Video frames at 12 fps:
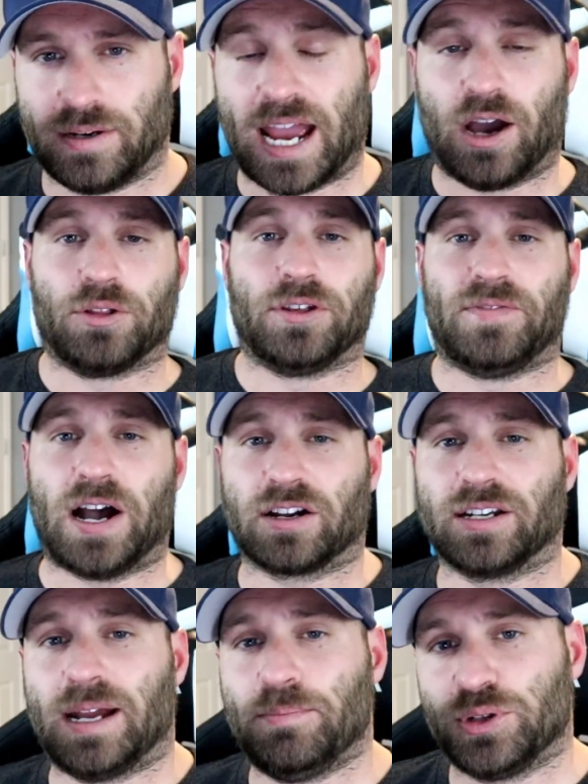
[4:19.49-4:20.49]
Now, the
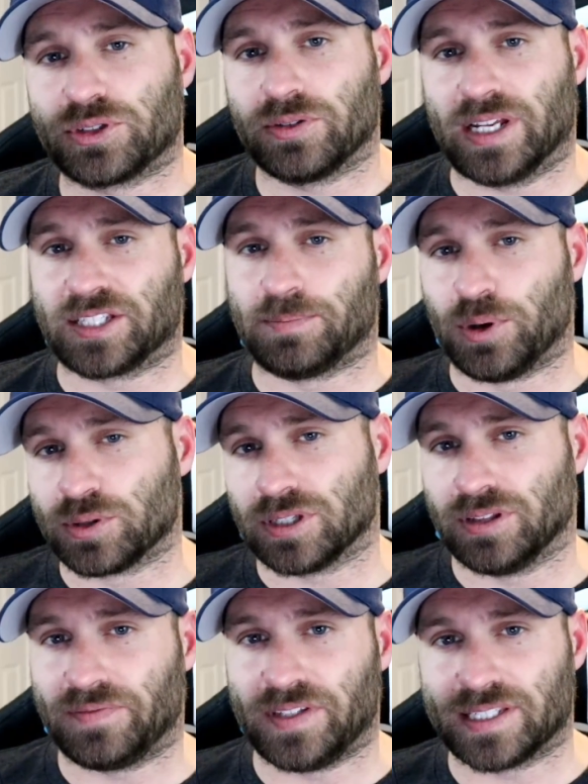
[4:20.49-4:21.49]
Falcon 9 booster that's supposed
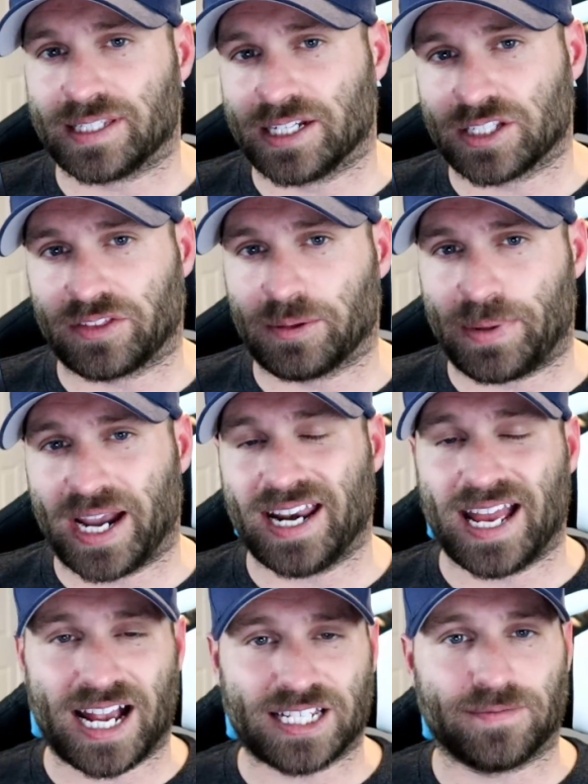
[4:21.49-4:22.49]
to lift these things off the pad
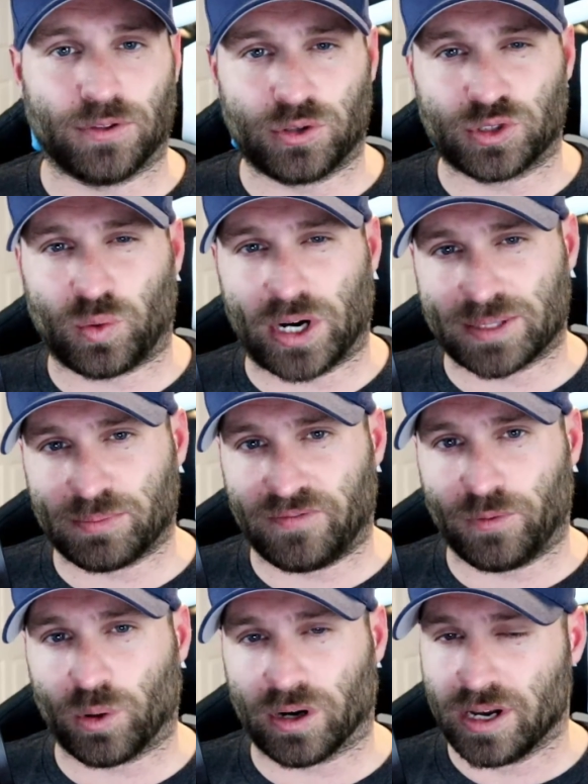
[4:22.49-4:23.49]
has flown twice
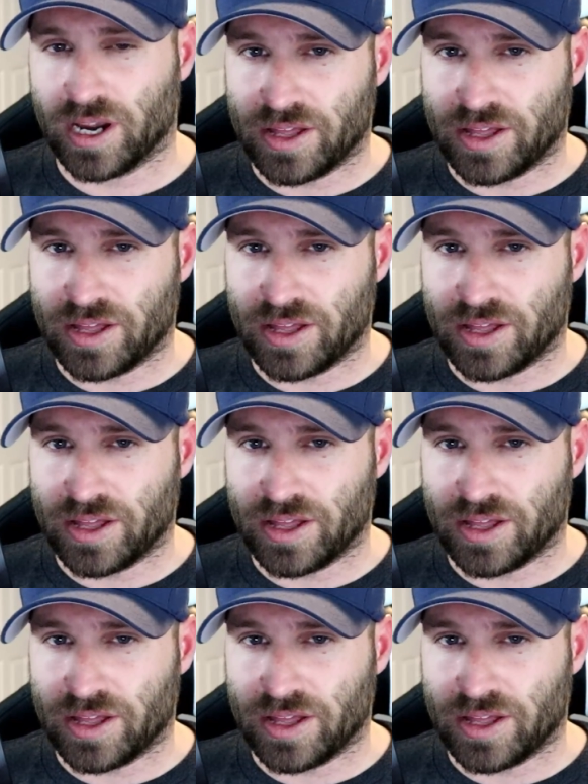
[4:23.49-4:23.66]
before.